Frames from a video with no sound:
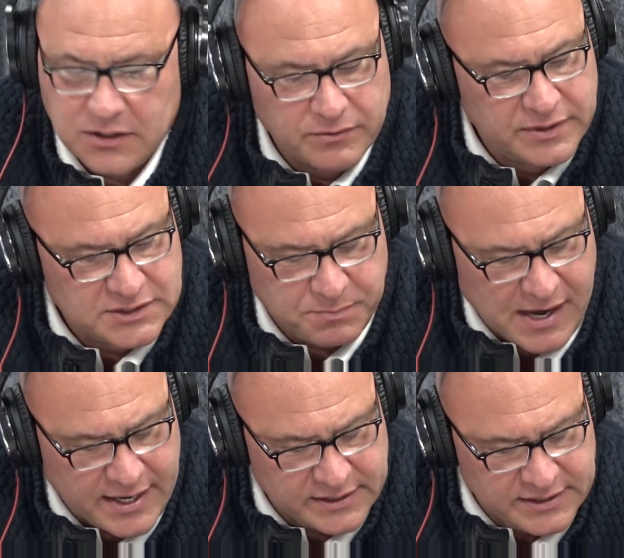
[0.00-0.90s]
So this
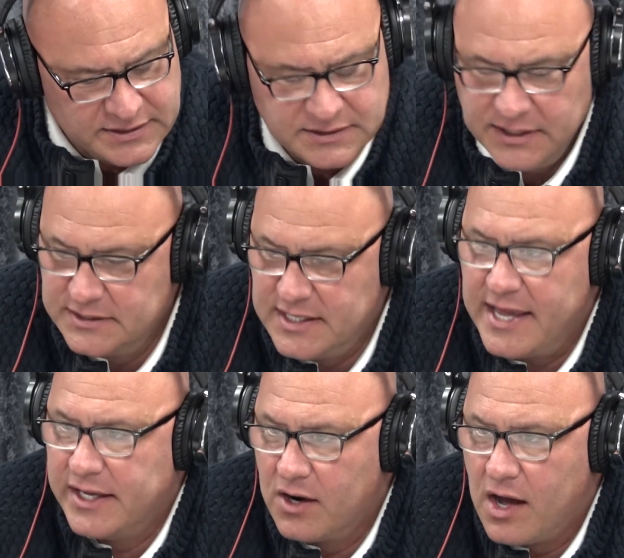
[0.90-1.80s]
product is
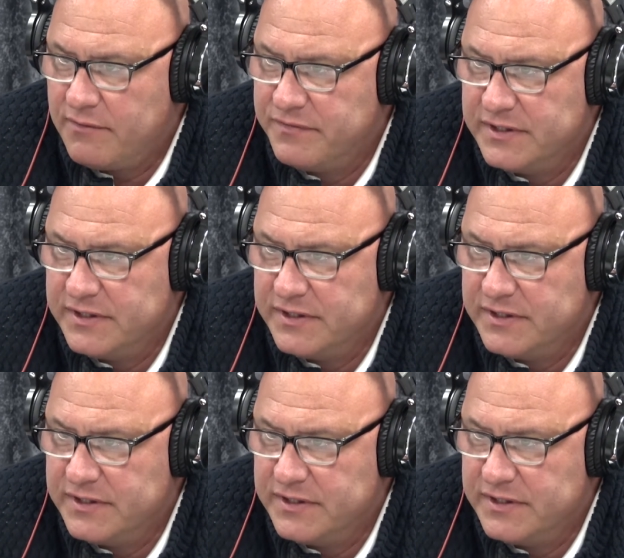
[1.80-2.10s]
taking off.